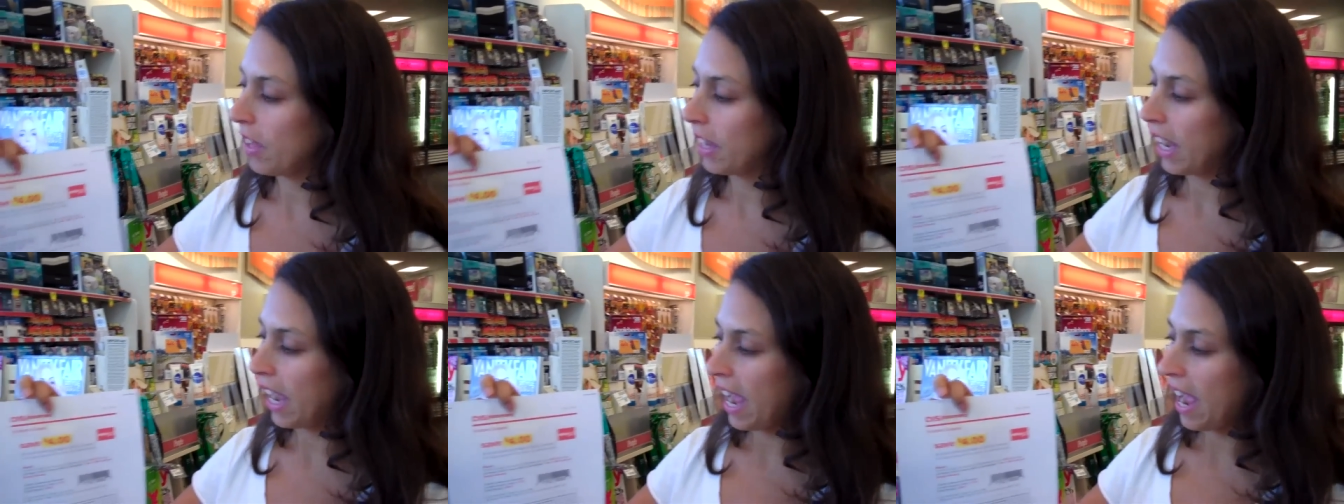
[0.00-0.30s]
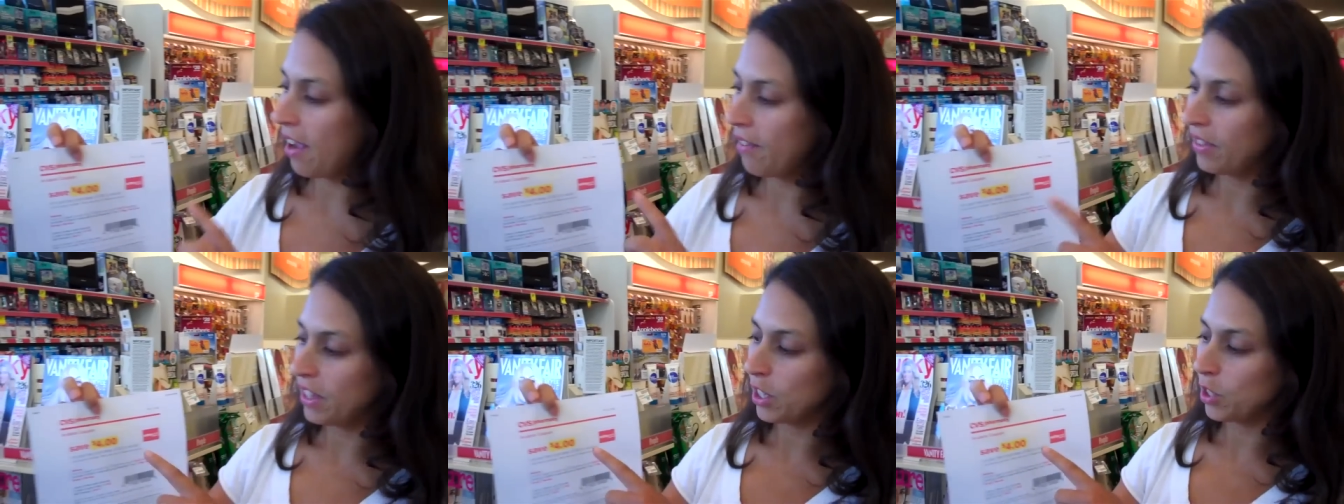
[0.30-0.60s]
Like I
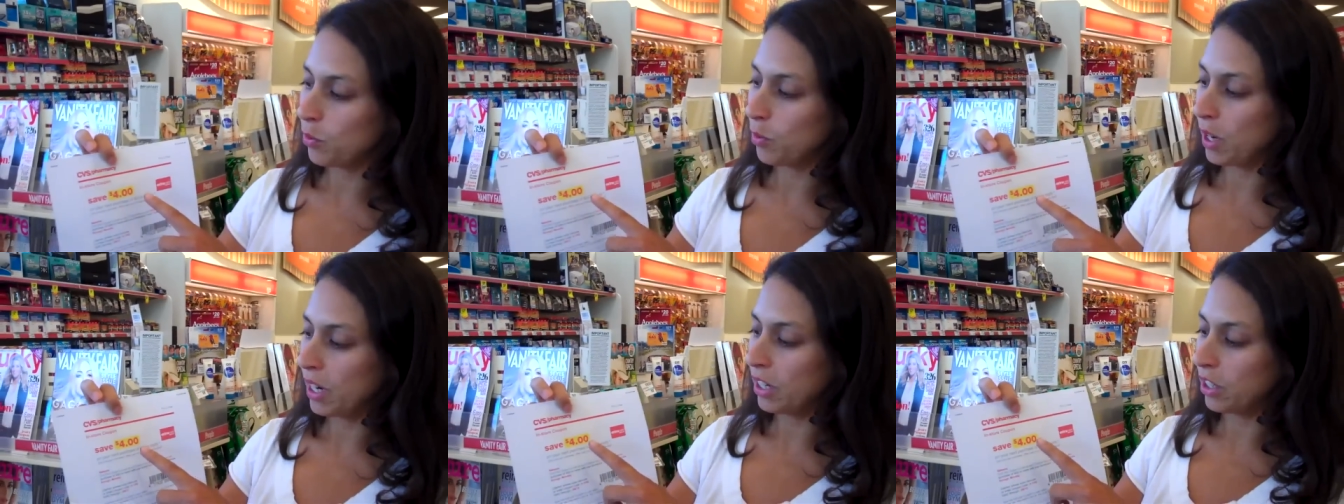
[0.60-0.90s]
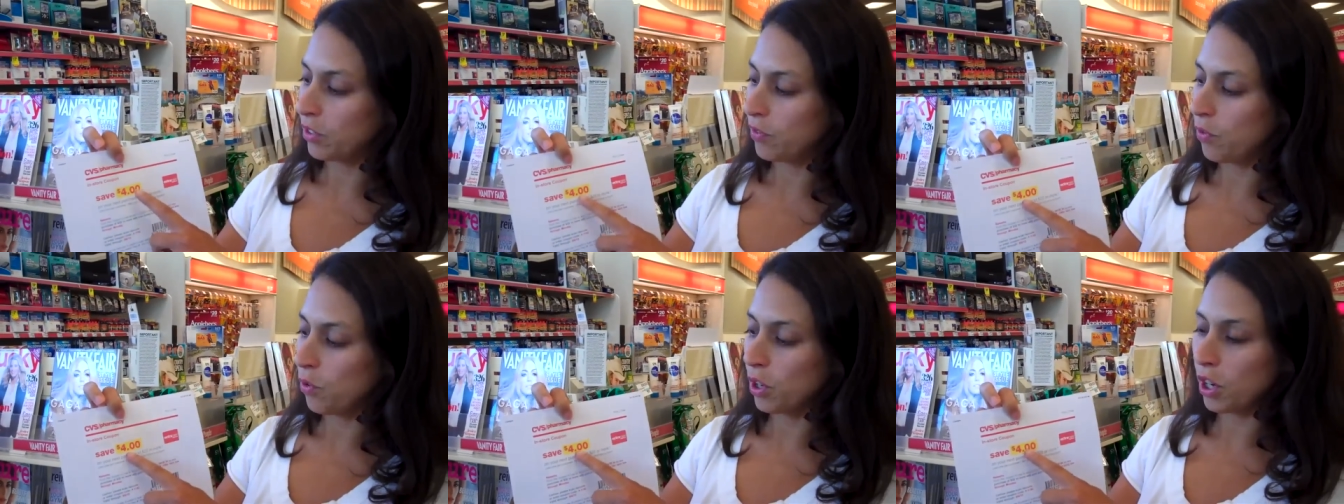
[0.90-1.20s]
have this one
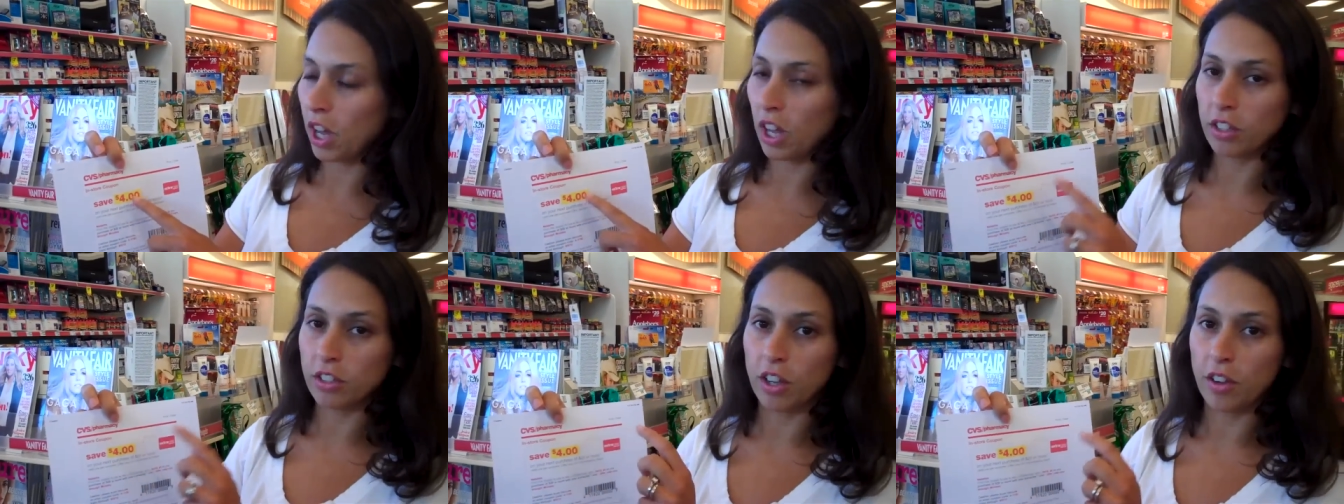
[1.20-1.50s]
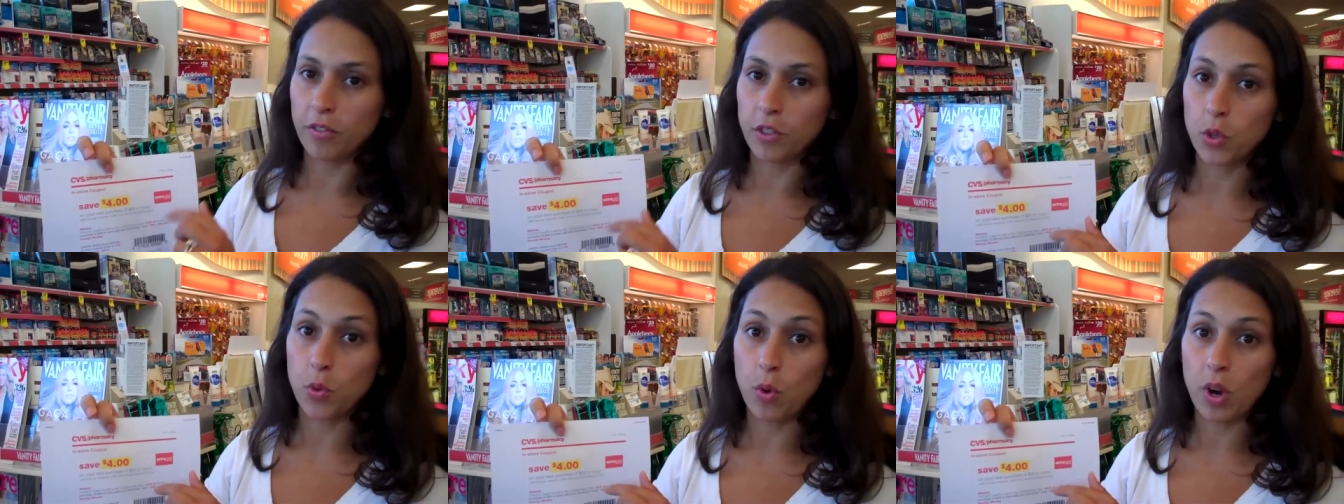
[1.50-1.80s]
It's $4
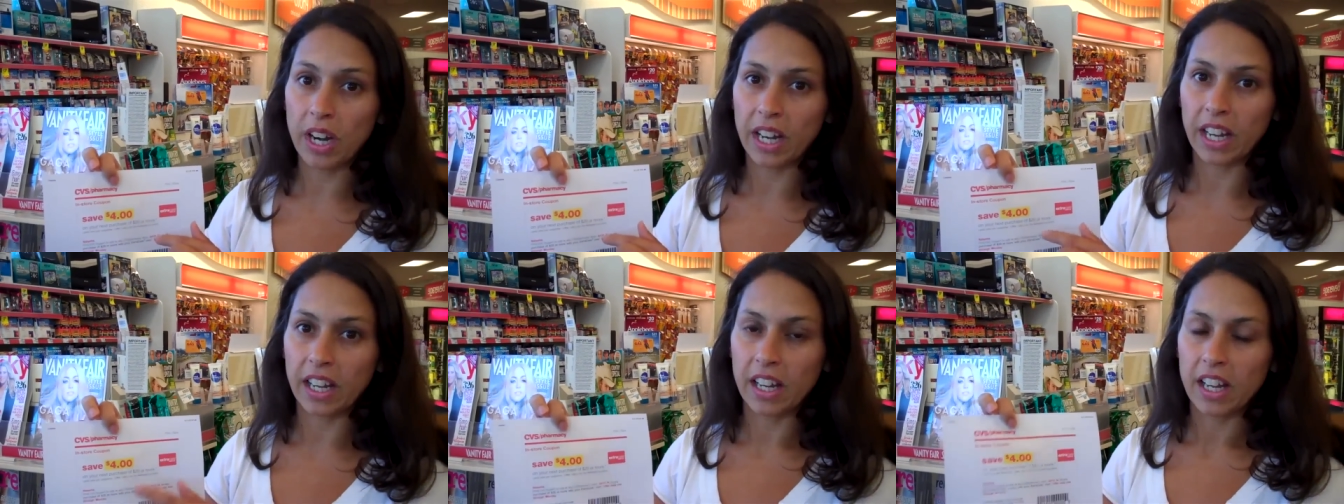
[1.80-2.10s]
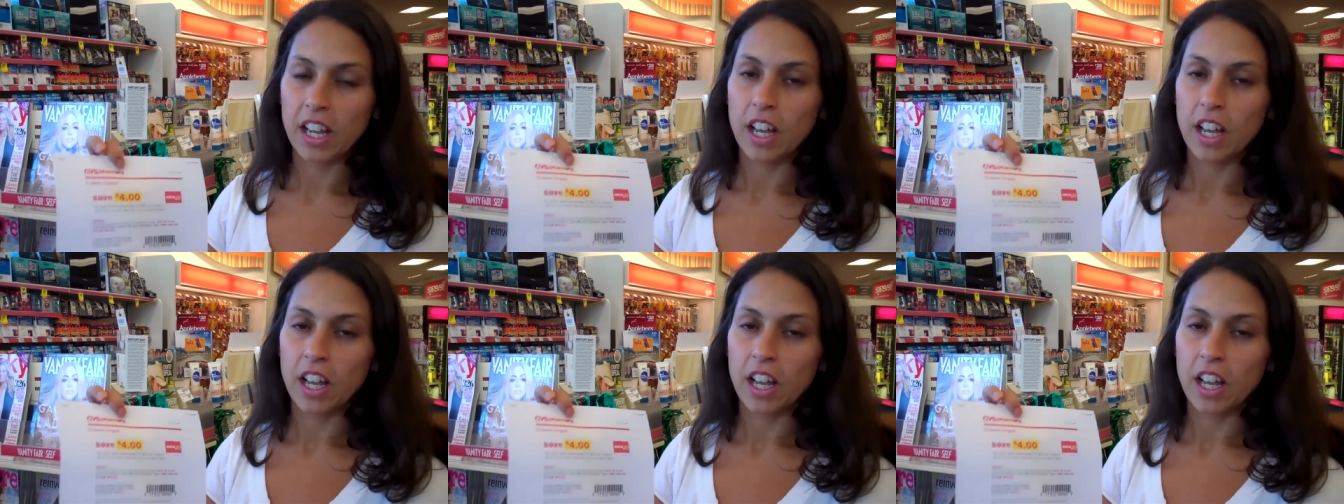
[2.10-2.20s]
off 20.